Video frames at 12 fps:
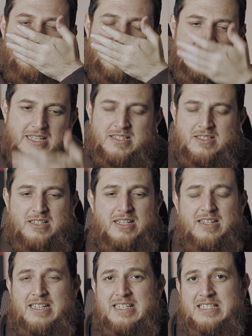Yes,
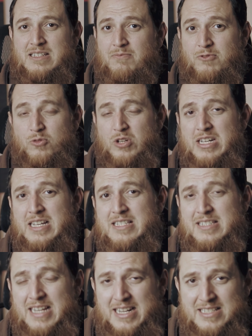there is some
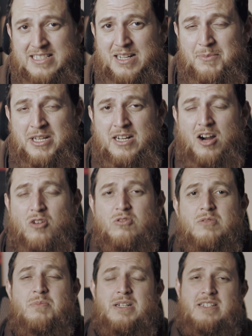fruitiness that is coming
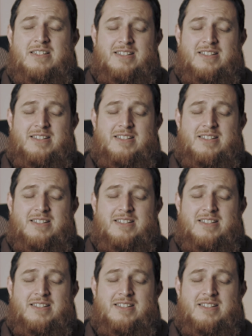out, but